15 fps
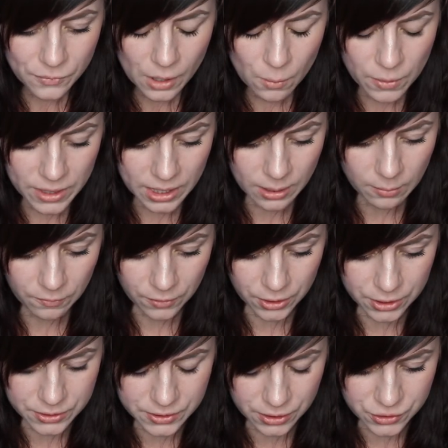When they come for
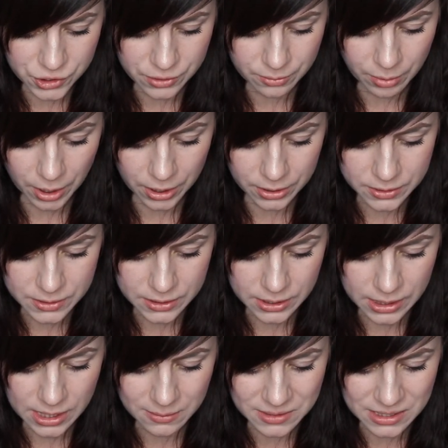her, Sergeant Parks
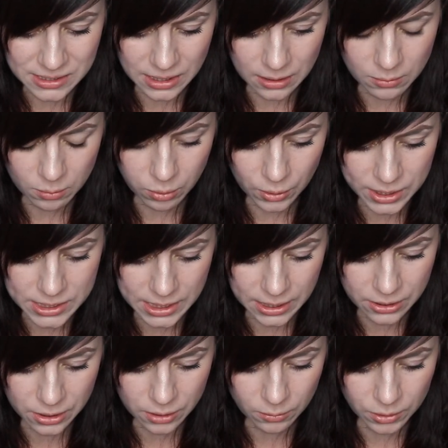keeps his gun pointing
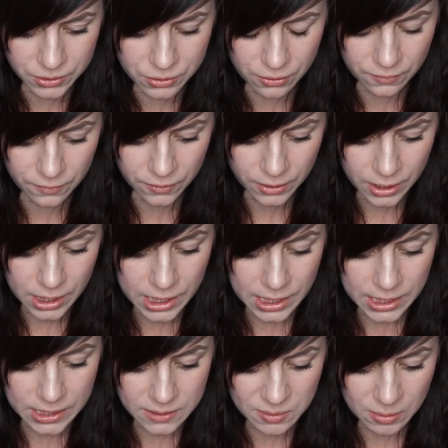at her while two of
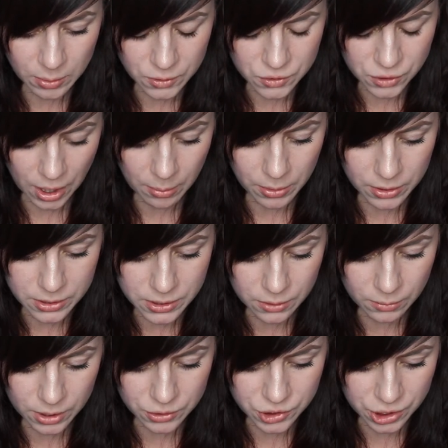his people strap her into the
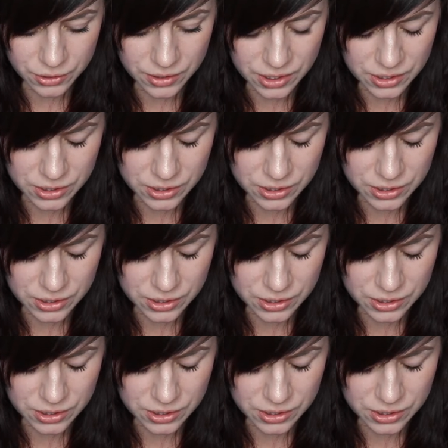wheelchair.